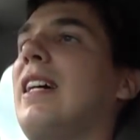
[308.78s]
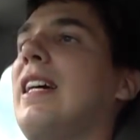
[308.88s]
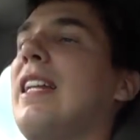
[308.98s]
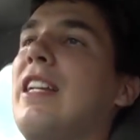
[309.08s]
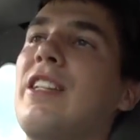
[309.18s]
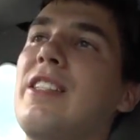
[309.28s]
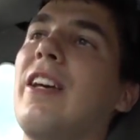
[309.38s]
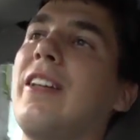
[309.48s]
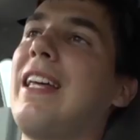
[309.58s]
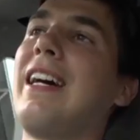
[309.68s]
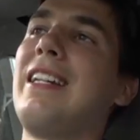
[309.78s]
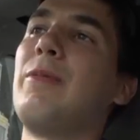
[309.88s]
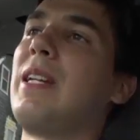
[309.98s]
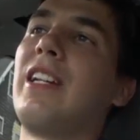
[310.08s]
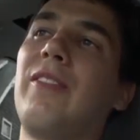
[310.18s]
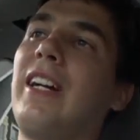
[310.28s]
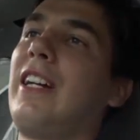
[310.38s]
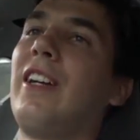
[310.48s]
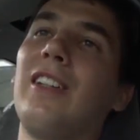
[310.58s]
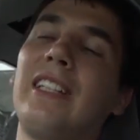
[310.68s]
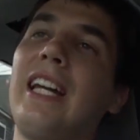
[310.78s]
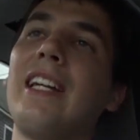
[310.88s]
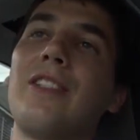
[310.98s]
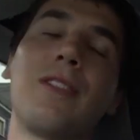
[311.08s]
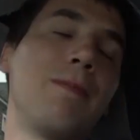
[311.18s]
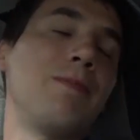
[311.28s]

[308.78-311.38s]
and then instilled that in me in a very early age.